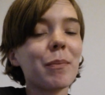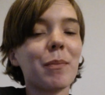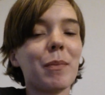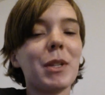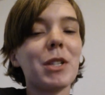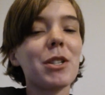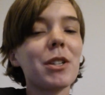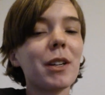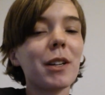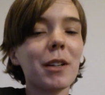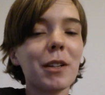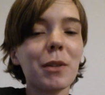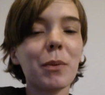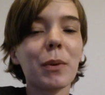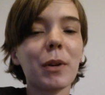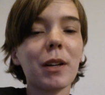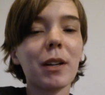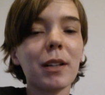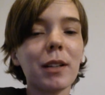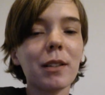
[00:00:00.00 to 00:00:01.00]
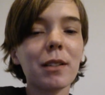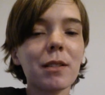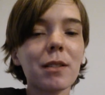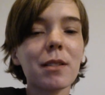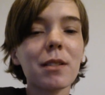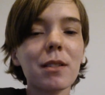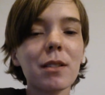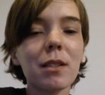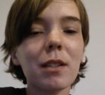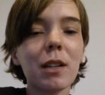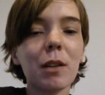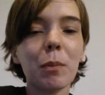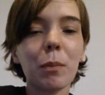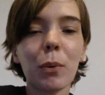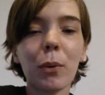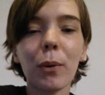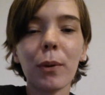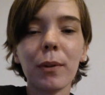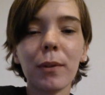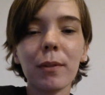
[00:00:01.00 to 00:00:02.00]
missionary work is
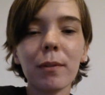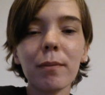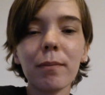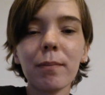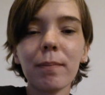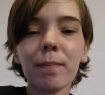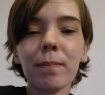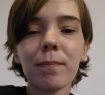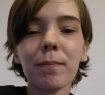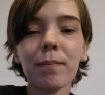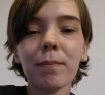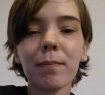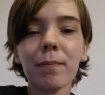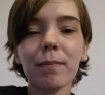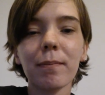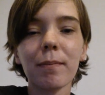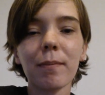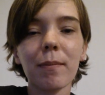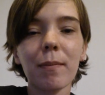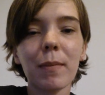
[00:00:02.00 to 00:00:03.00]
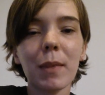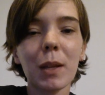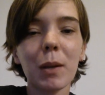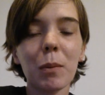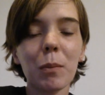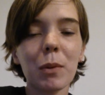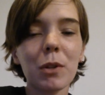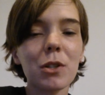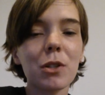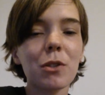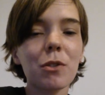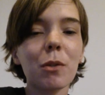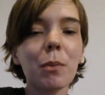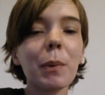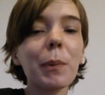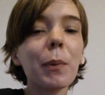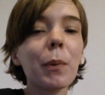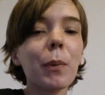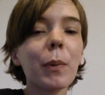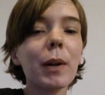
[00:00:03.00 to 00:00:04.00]
important. But just
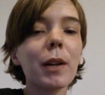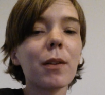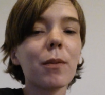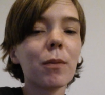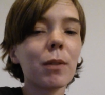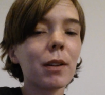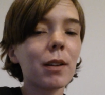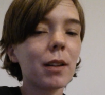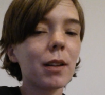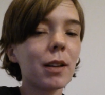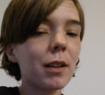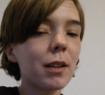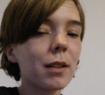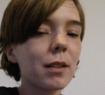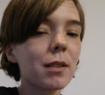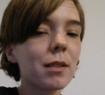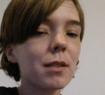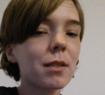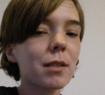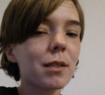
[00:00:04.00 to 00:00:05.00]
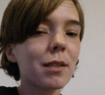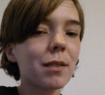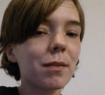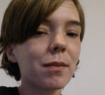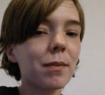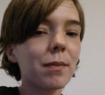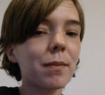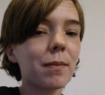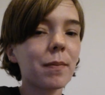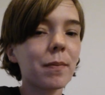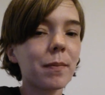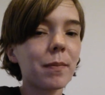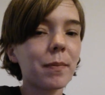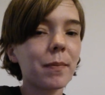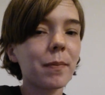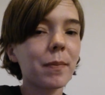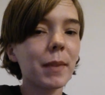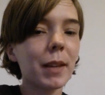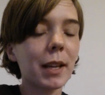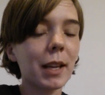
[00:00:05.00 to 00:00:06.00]
remember what it really is.
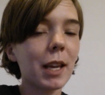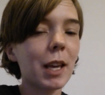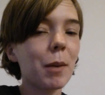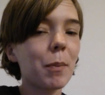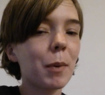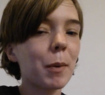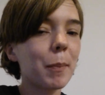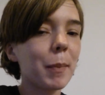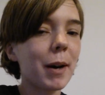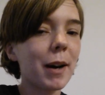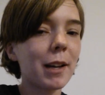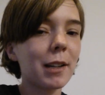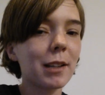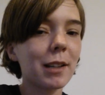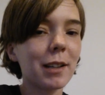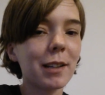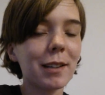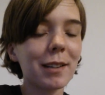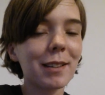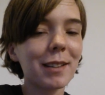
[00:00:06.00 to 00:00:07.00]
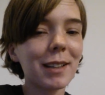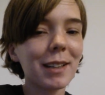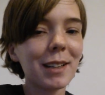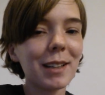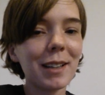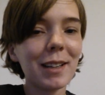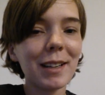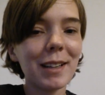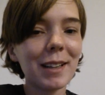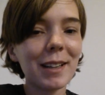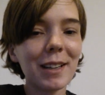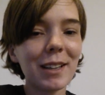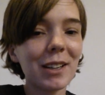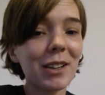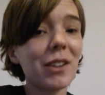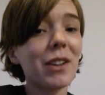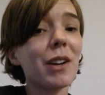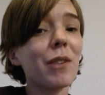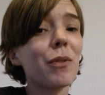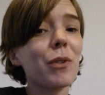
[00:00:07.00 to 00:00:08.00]
And keep in mind that
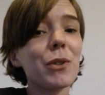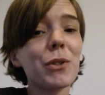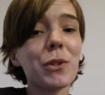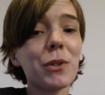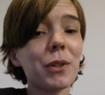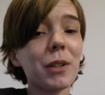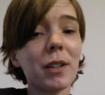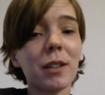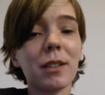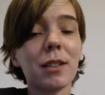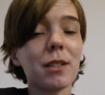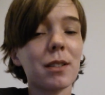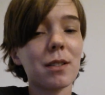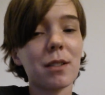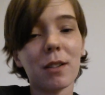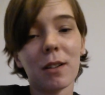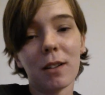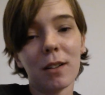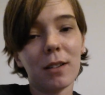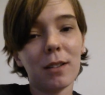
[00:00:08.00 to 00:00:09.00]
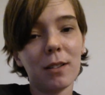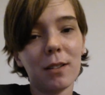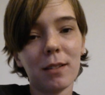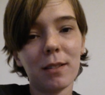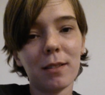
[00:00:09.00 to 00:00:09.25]
you're never too young to start.